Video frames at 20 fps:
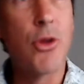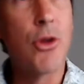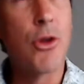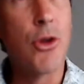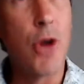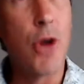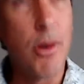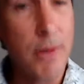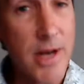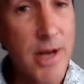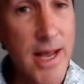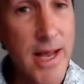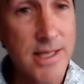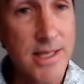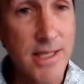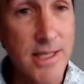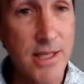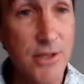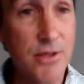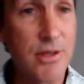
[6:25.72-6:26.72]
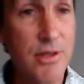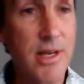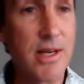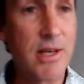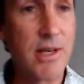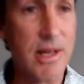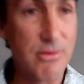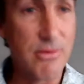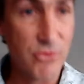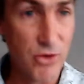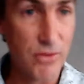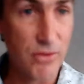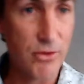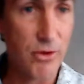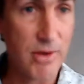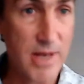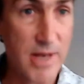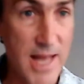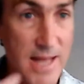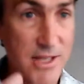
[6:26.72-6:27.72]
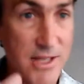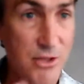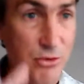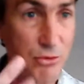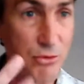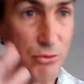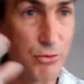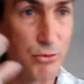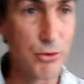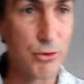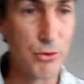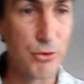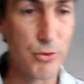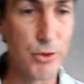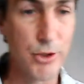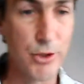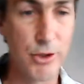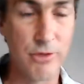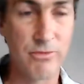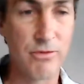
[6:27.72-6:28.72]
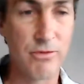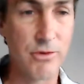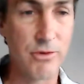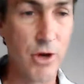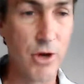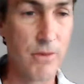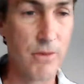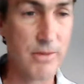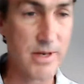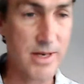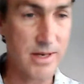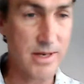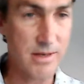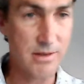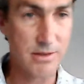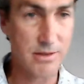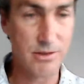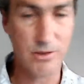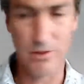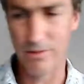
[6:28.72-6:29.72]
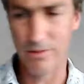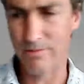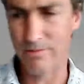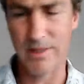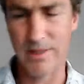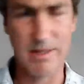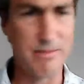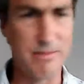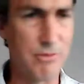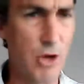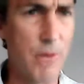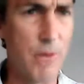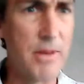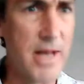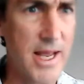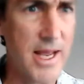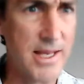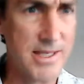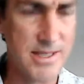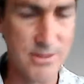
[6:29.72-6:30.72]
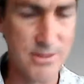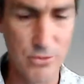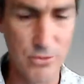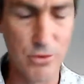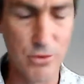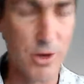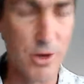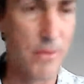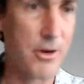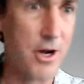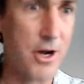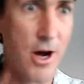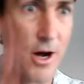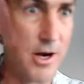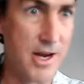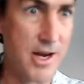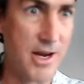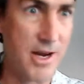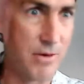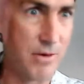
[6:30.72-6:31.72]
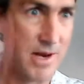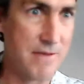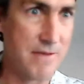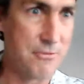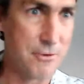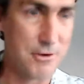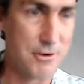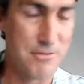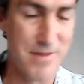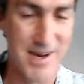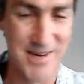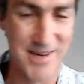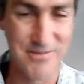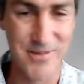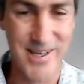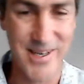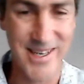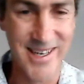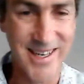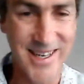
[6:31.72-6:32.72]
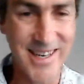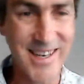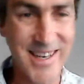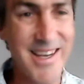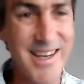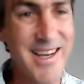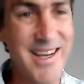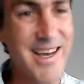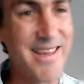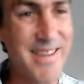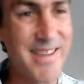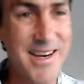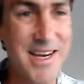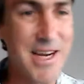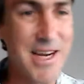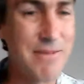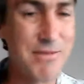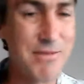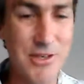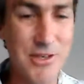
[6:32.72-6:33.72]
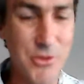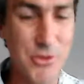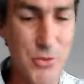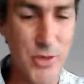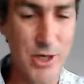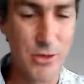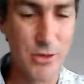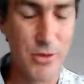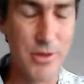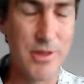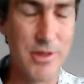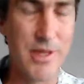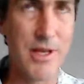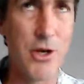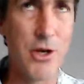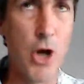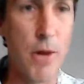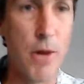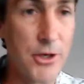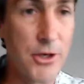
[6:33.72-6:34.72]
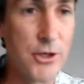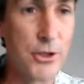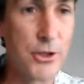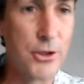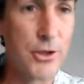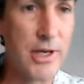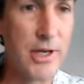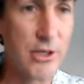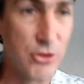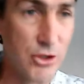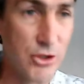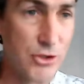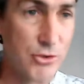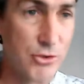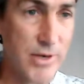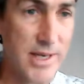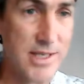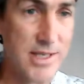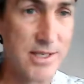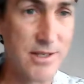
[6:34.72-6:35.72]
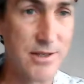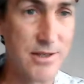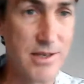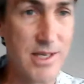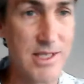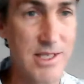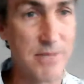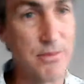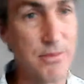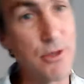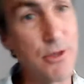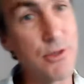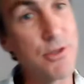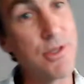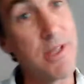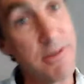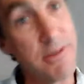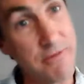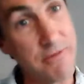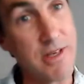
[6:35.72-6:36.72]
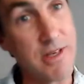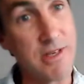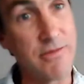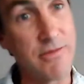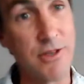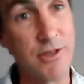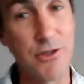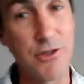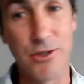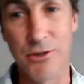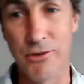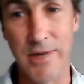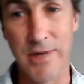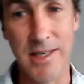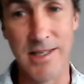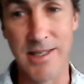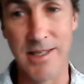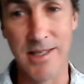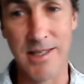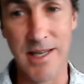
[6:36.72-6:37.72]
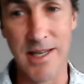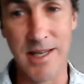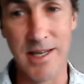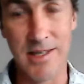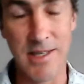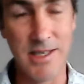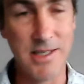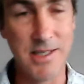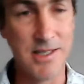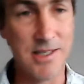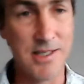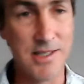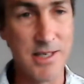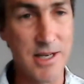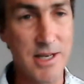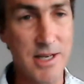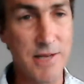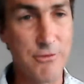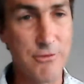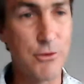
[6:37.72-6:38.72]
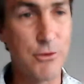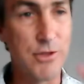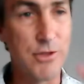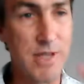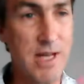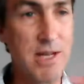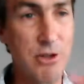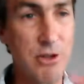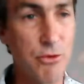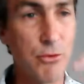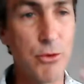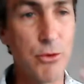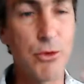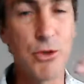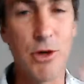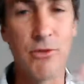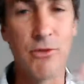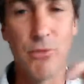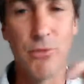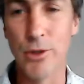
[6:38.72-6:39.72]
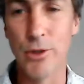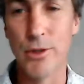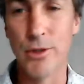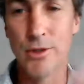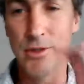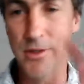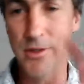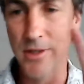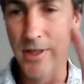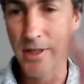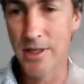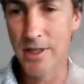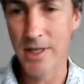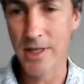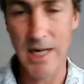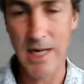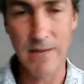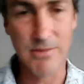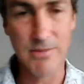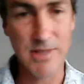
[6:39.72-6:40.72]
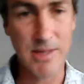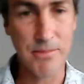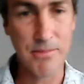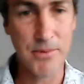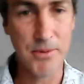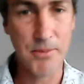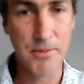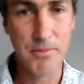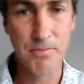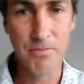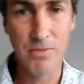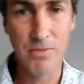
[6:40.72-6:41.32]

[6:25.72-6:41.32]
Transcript: nominator, comes from the Latin root word of nominate or nominare, whatever it might be. And that comes in as well with the nominal interest rate as opposed to the effective interest rate. And these, if you study the root of words, it comes up